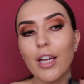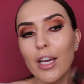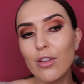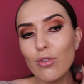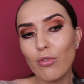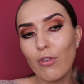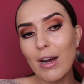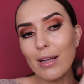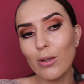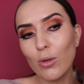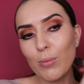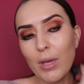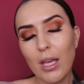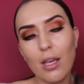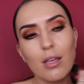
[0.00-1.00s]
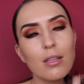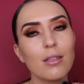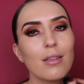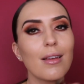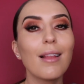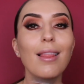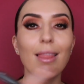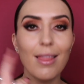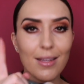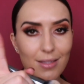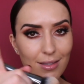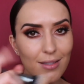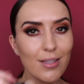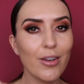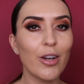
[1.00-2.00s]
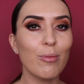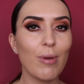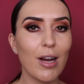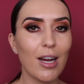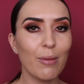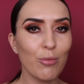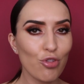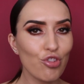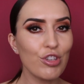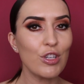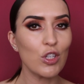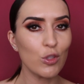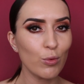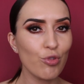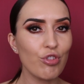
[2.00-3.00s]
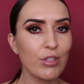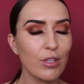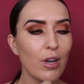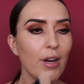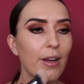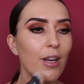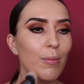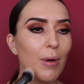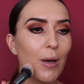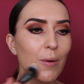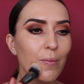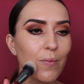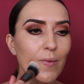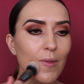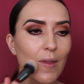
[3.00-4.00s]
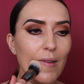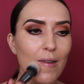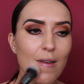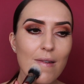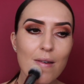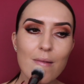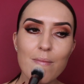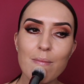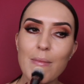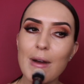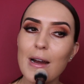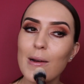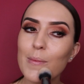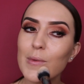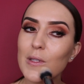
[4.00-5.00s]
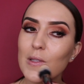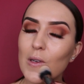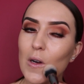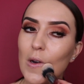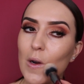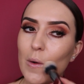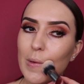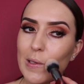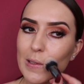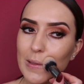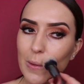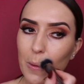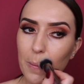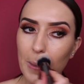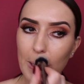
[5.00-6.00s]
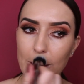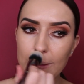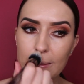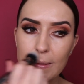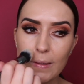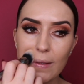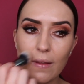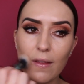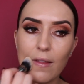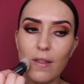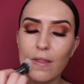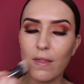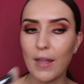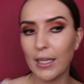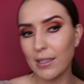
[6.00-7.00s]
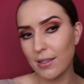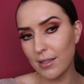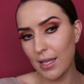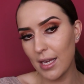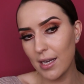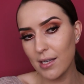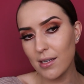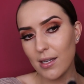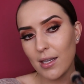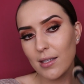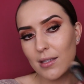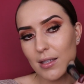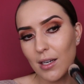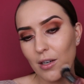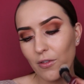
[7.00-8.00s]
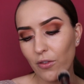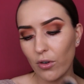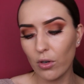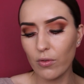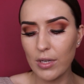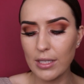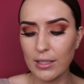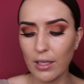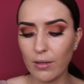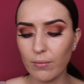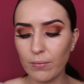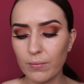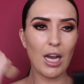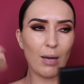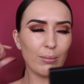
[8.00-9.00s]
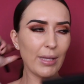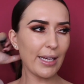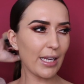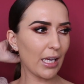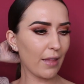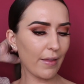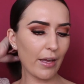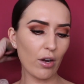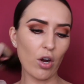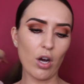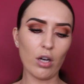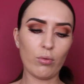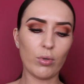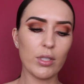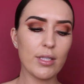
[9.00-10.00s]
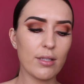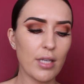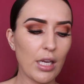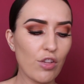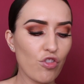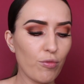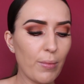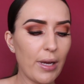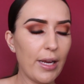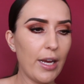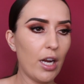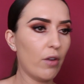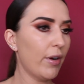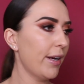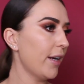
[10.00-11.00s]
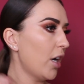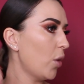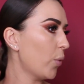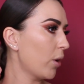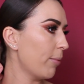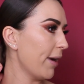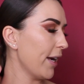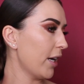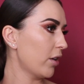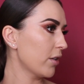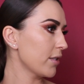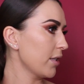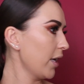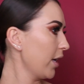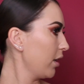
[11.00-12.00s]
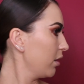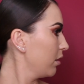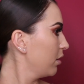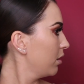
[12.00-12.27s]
and you follow me, listen to your mom. She knows what she's talking about. Moms always know best. That saying is there for a reason. I'm like in that awkward stage of my hair right now where my hair is like